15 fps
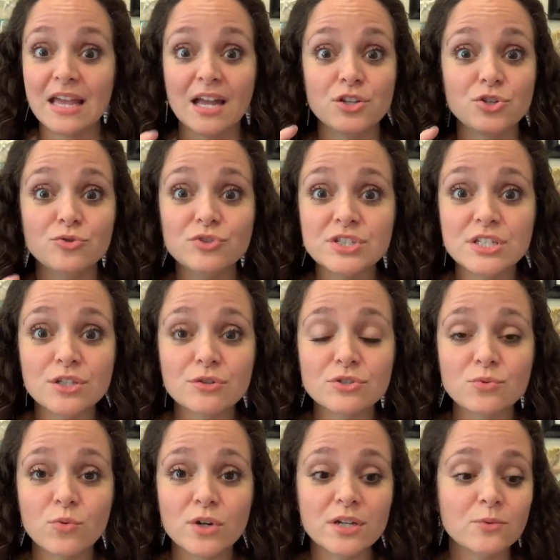and you see those
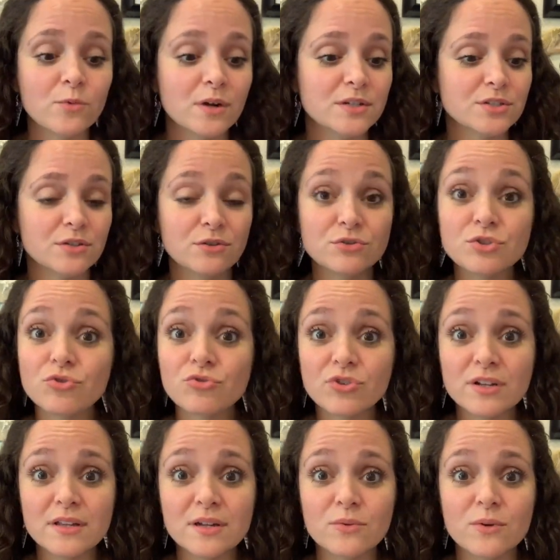wooden ones or those
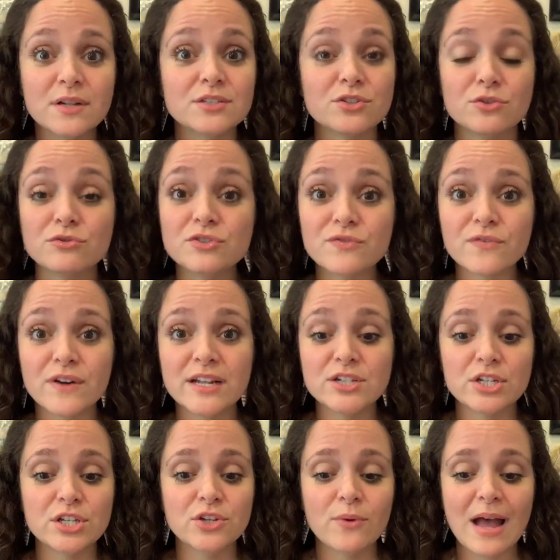acrylic ones or those
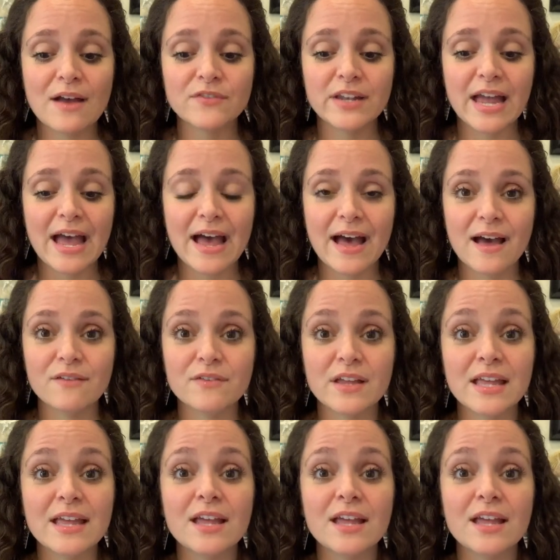fringe that you have to have,